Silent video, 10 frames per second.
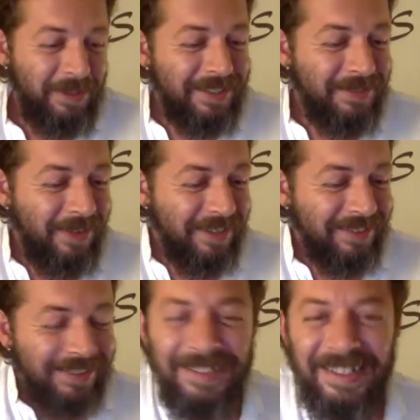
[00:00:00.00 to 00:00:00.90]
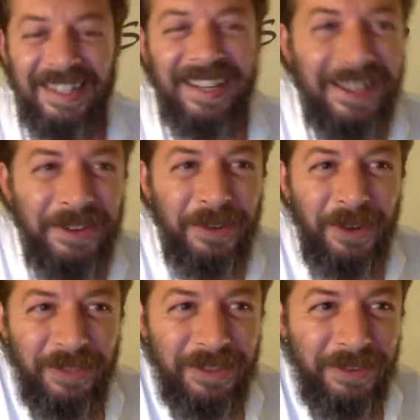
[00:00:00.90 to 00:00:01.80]
it's fun. I think you
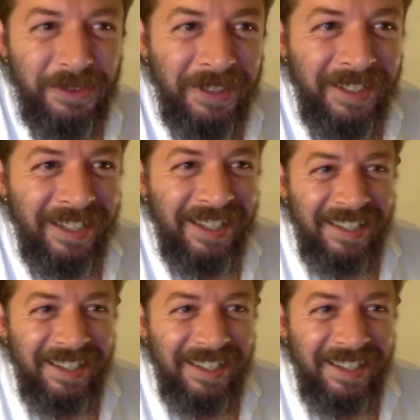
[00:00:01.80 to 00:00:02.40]
love it too. And